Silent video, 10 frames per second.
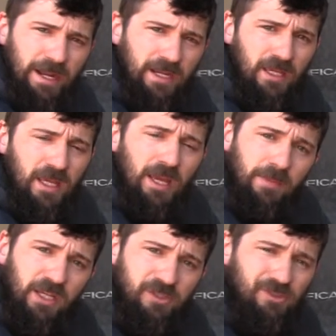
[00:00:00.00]
rack
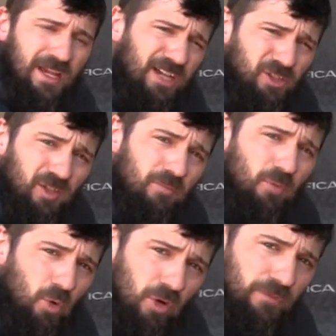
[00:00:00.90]
because there's actually
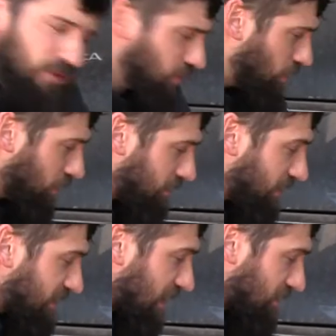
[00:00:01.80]
more of those 2 inch
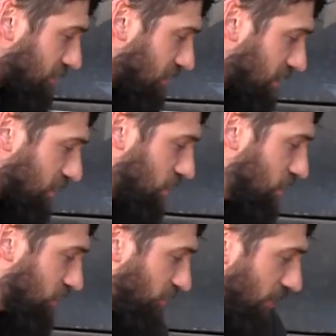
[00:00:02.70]
accessories to
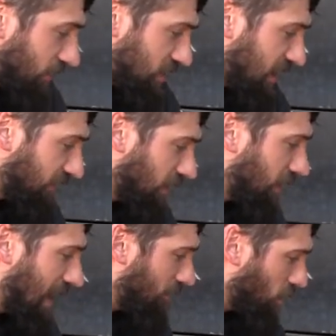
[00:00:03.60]
choose from. There's definitely
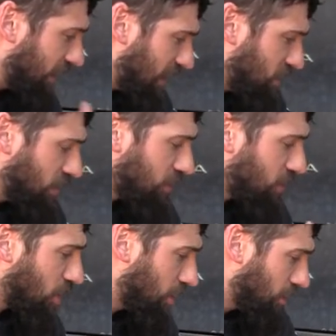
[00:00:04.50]
a lot more
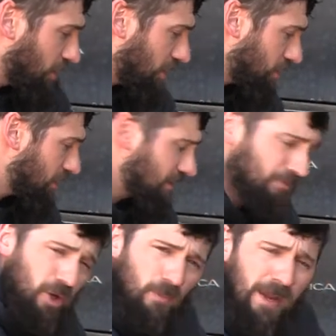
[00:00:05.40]
hitches, cargo carriers,
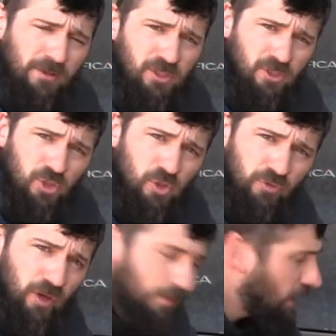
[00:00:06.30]
and ball mounts to choose
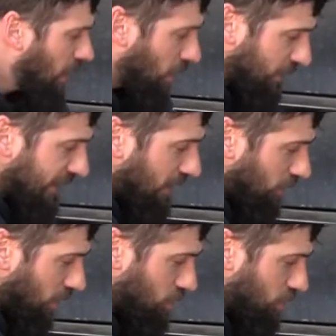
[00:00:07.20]
from with that
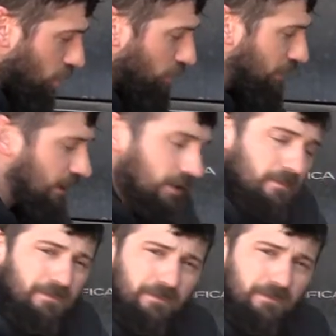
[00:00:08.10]
larger opening.